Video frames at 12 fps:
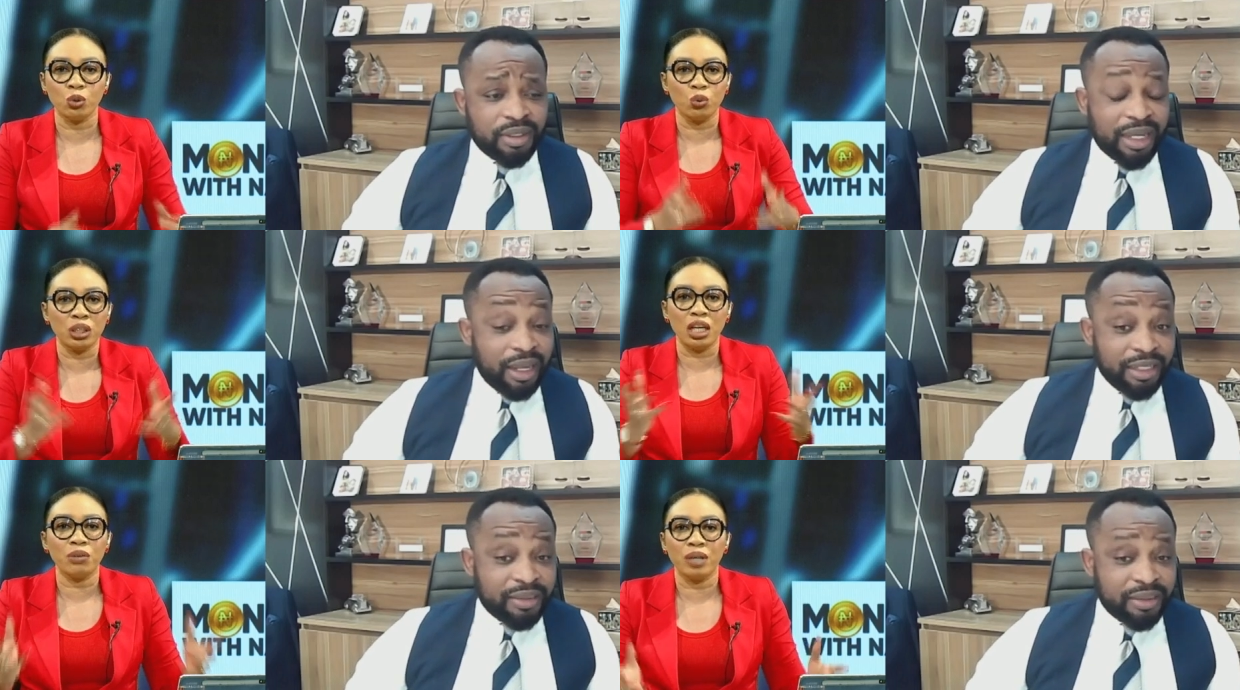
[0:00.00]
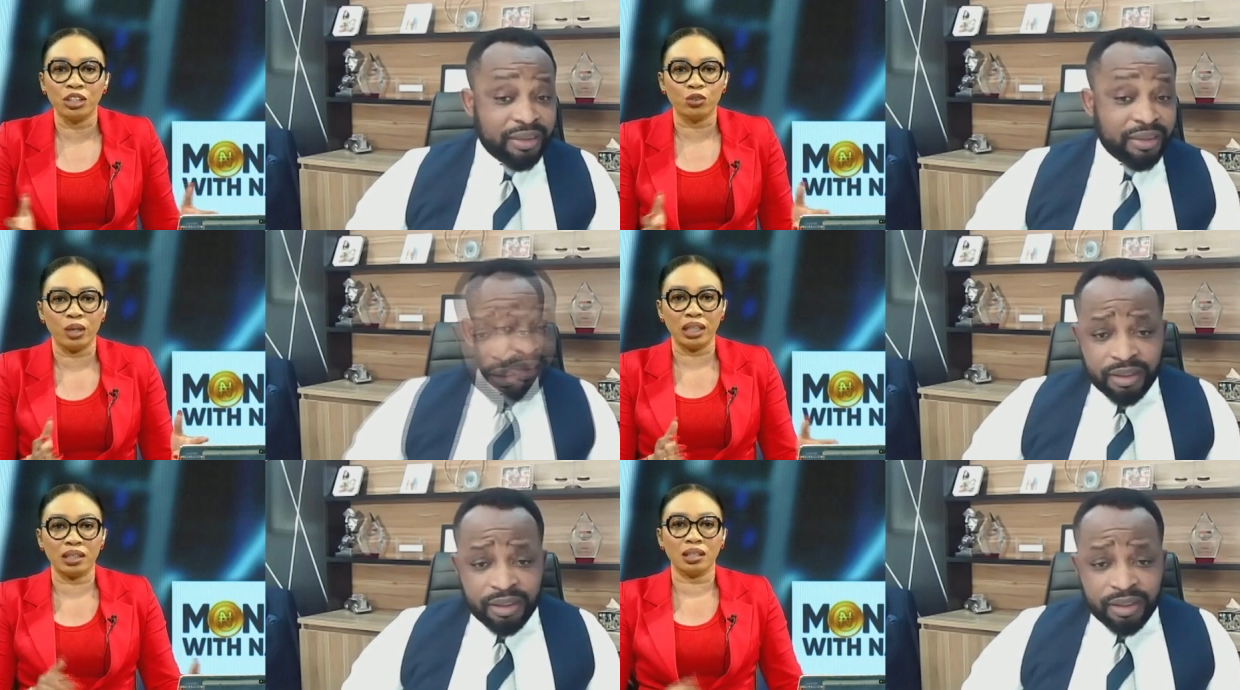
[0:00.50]
Speaker 1: do? Will they
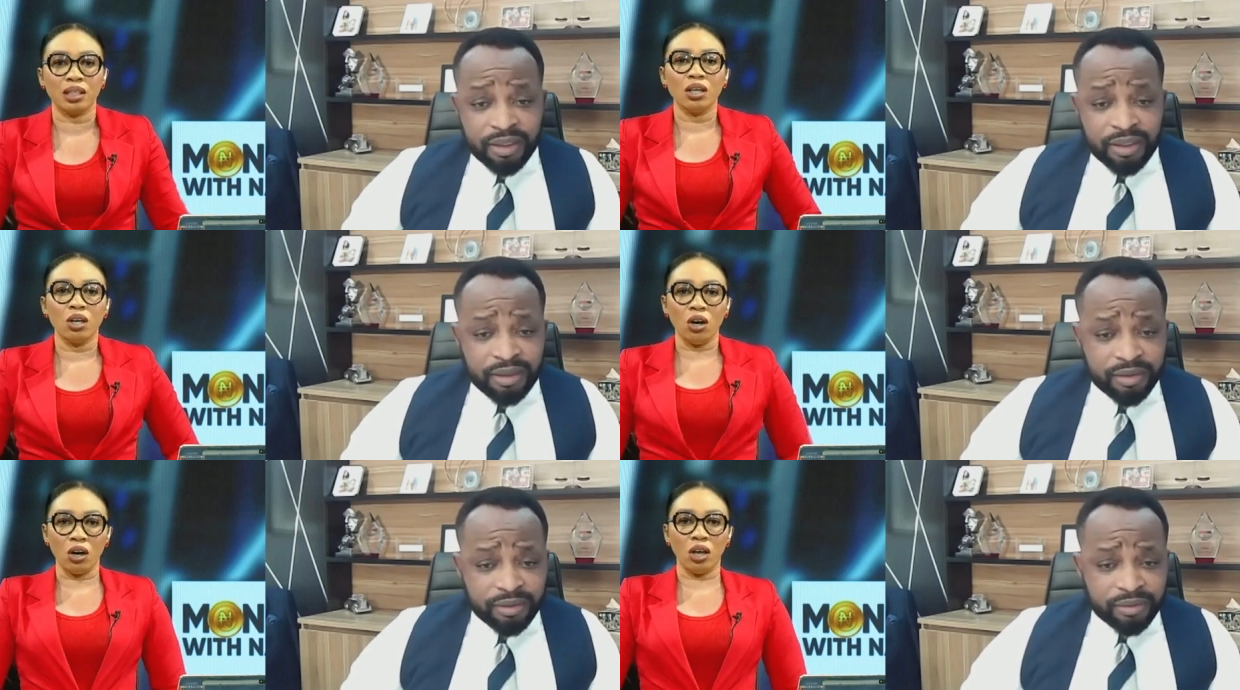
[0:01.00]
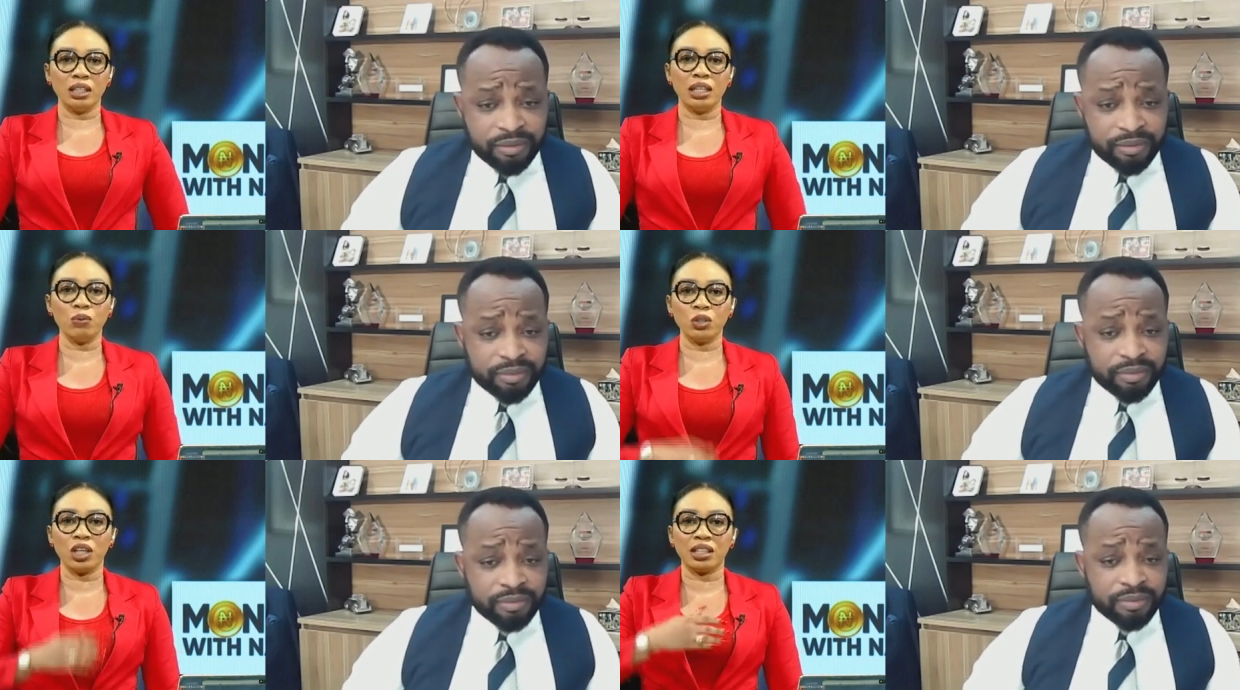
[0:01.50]
raise rates, or
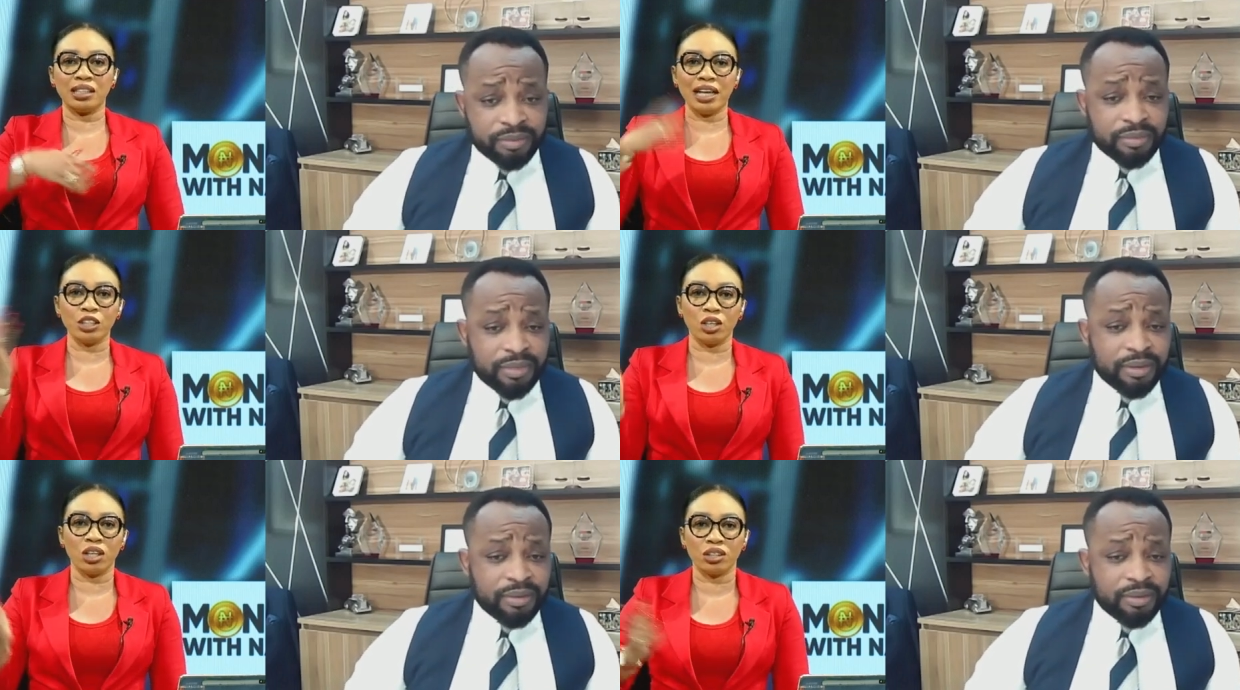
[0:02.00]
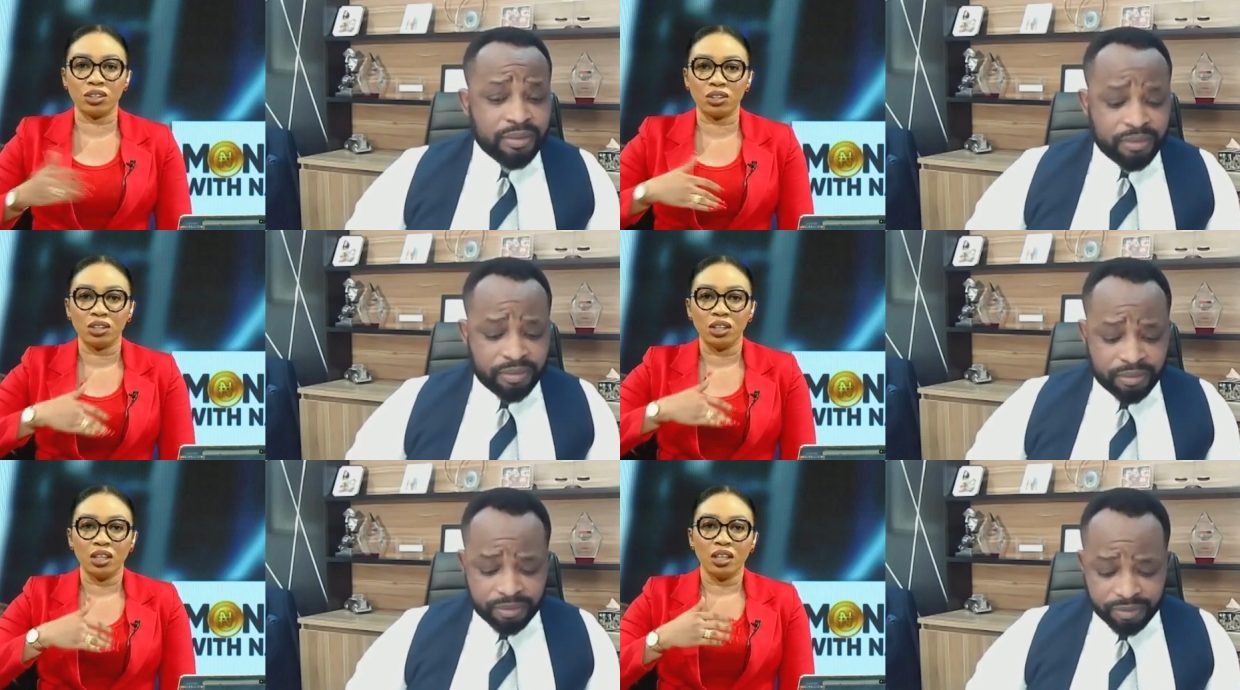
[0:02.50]
they will just dash
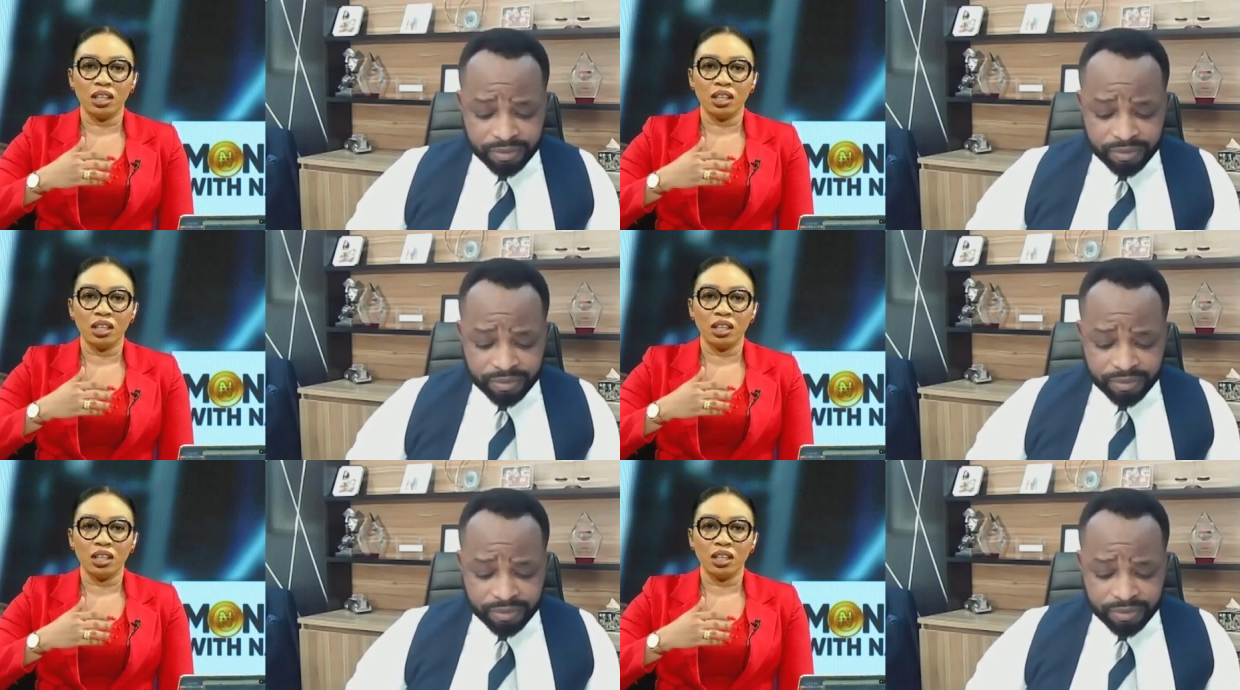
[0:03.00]
us